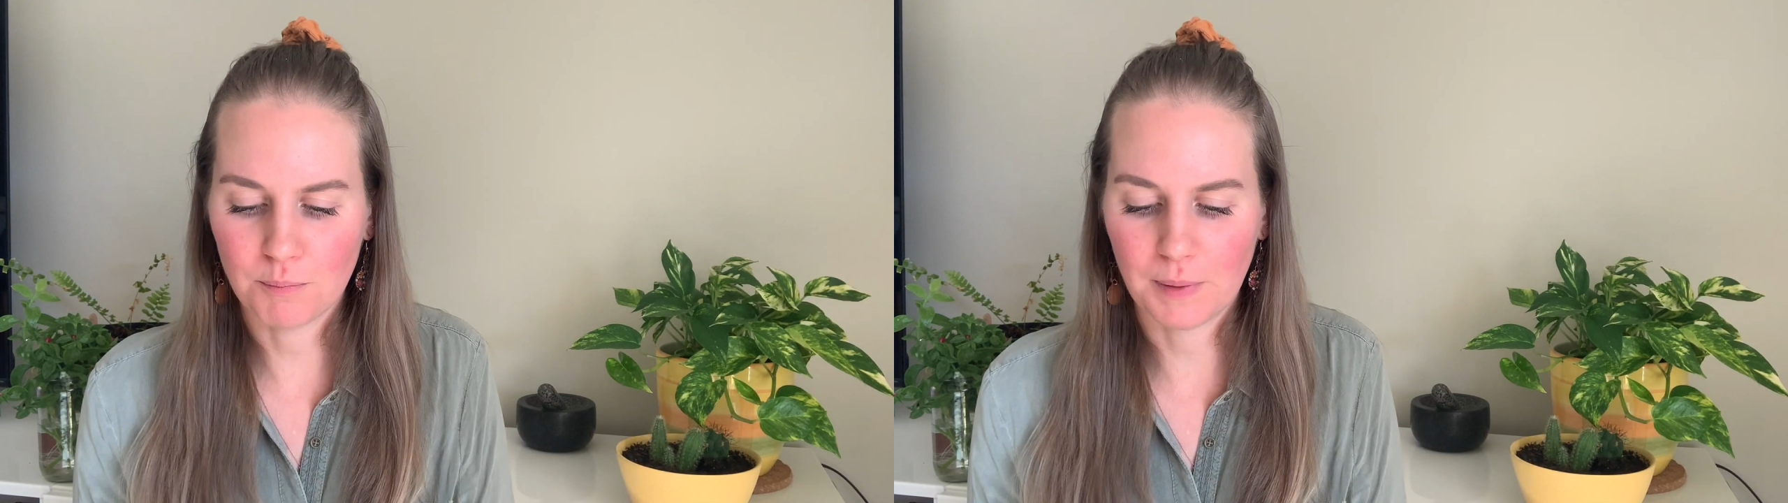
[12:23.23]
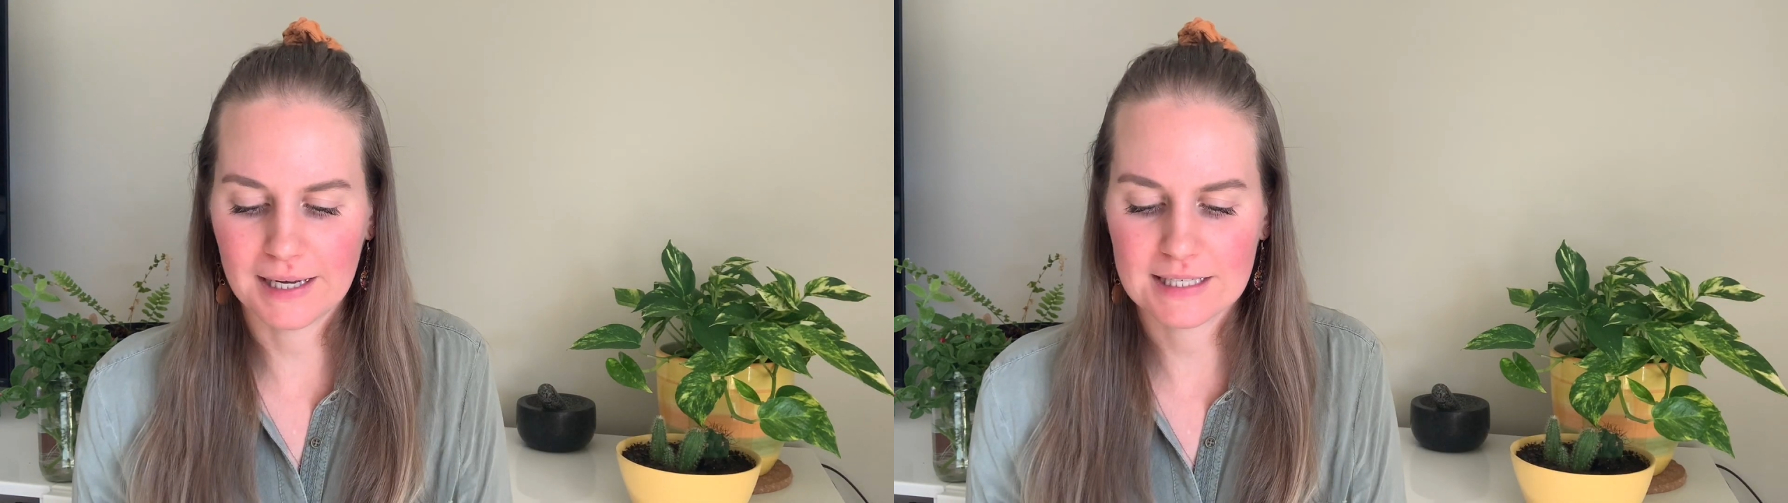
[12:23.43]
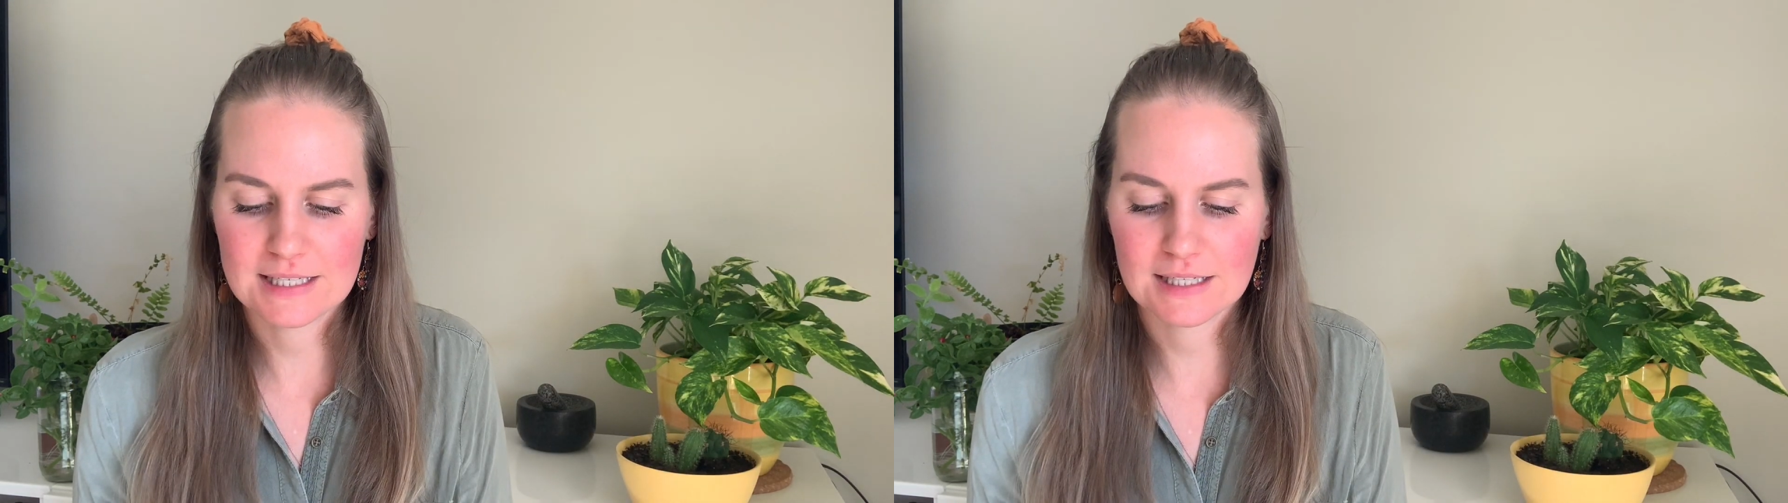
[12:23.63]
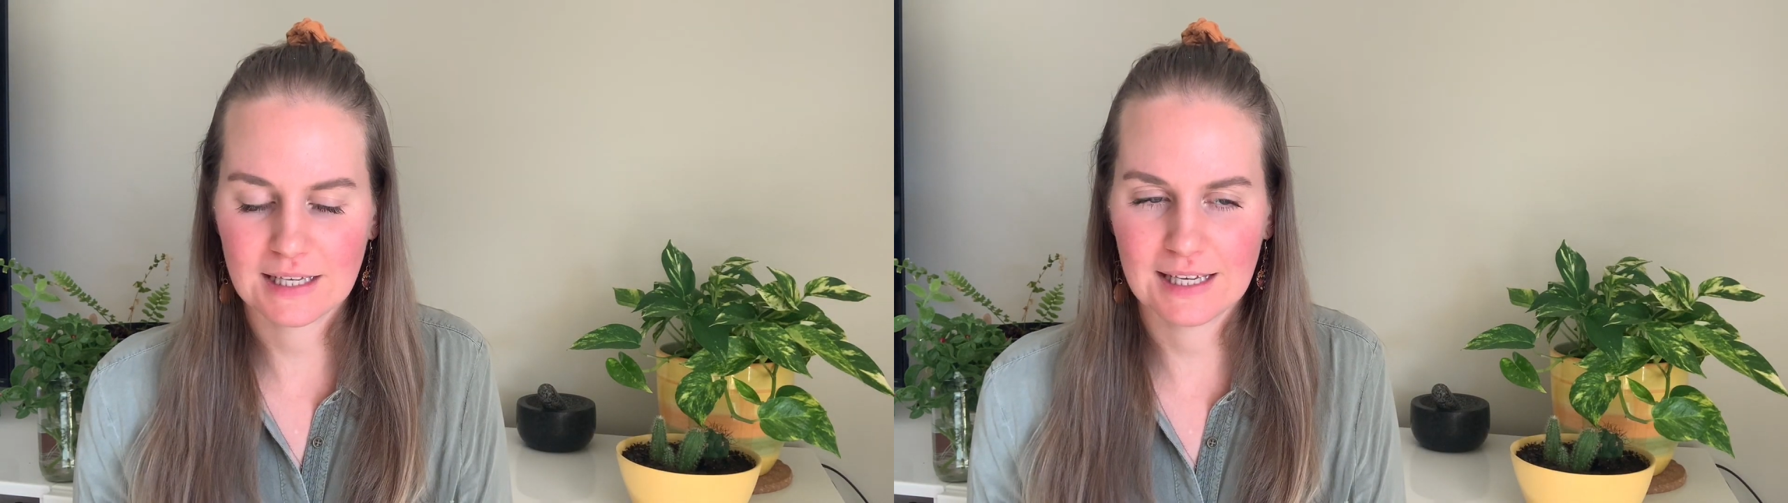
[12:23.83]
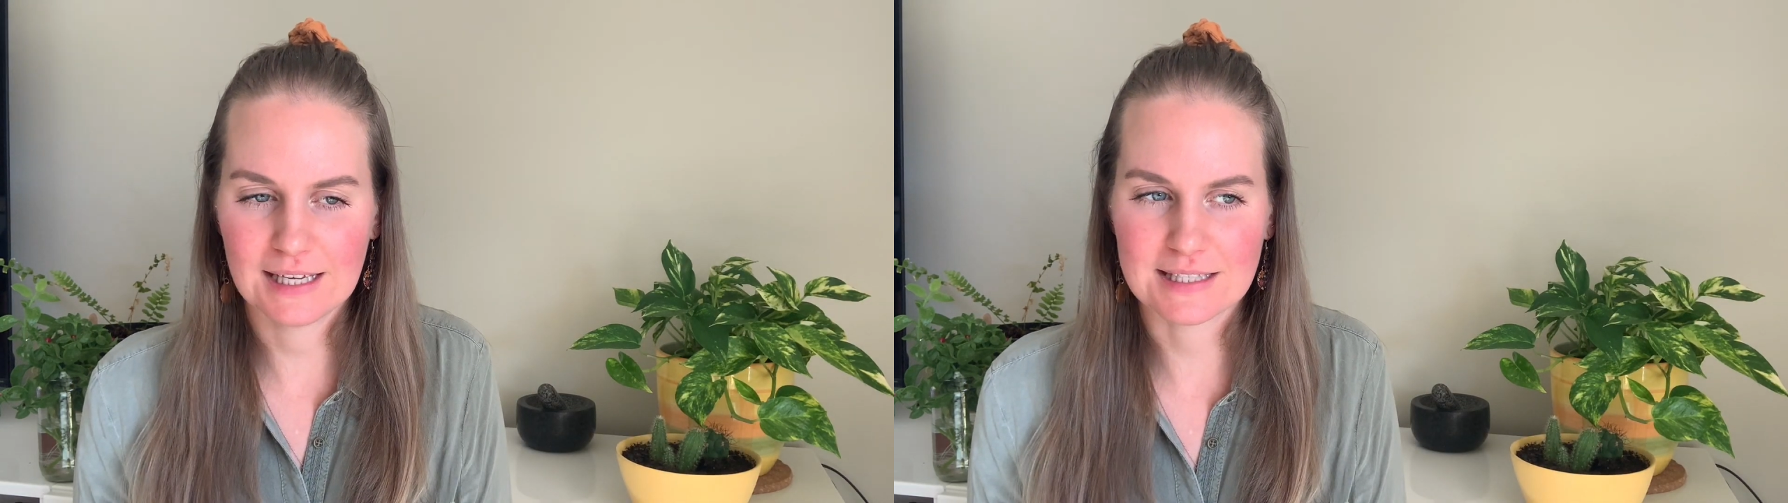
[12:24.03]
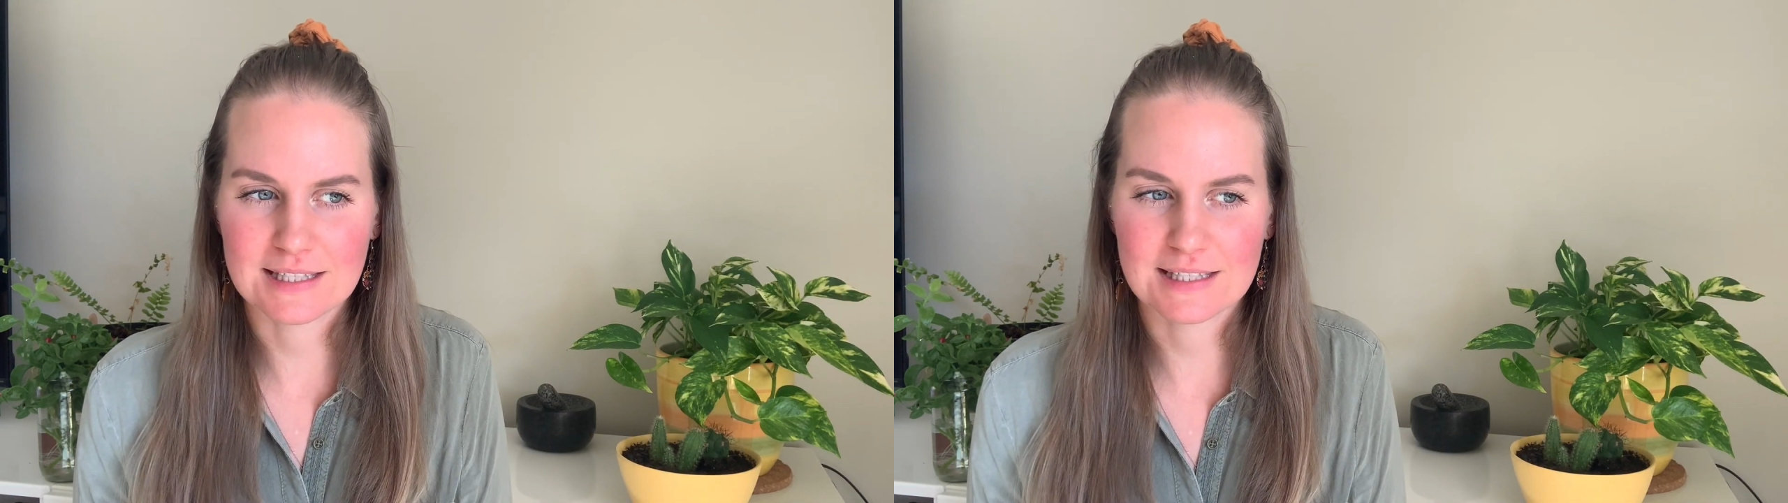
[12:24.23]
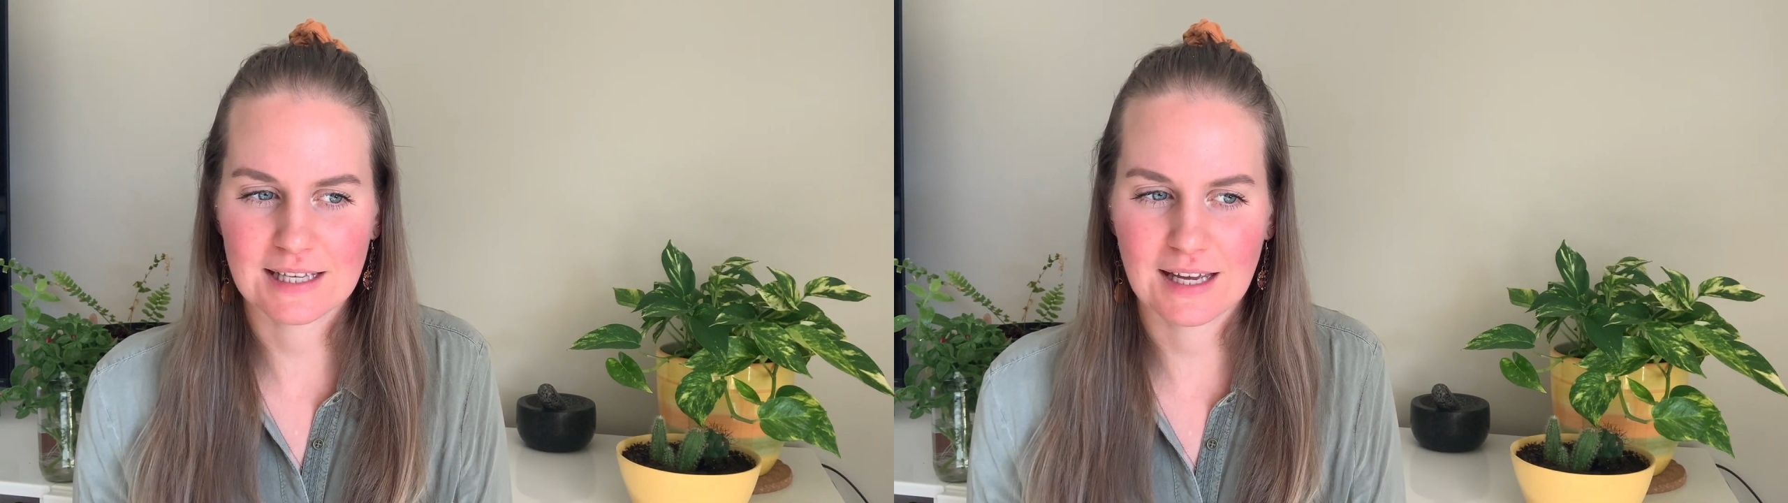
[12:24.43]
But it's